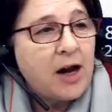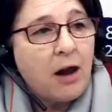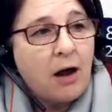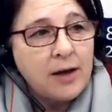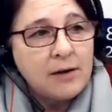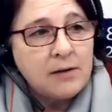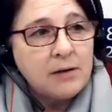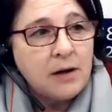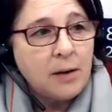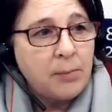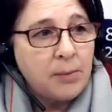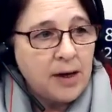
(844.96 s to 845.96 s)
client, I
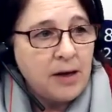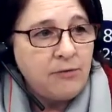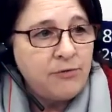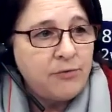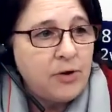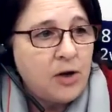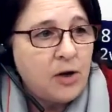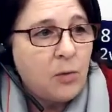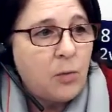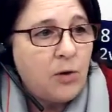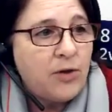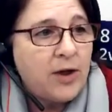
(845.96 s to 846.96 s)
believe, you know,
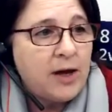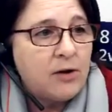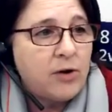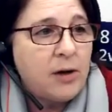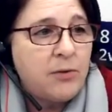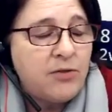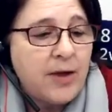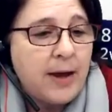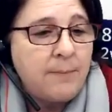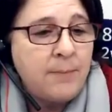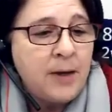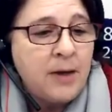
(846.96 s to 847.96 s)
what they agree with
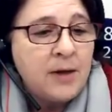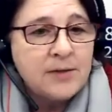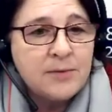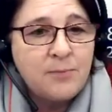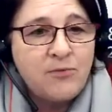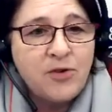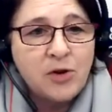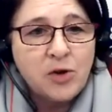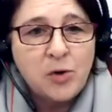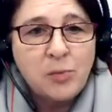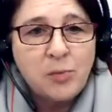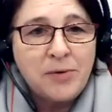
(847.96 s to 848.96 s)
them. Phil
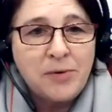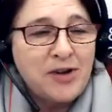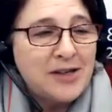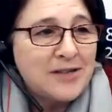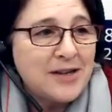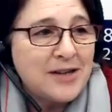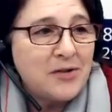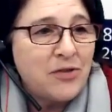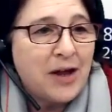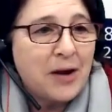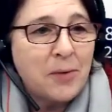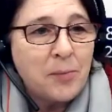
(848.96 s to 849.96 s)
could probably fill us in on
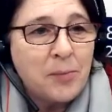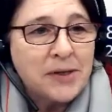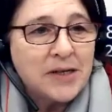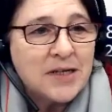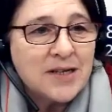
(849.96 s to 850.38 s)
that one, but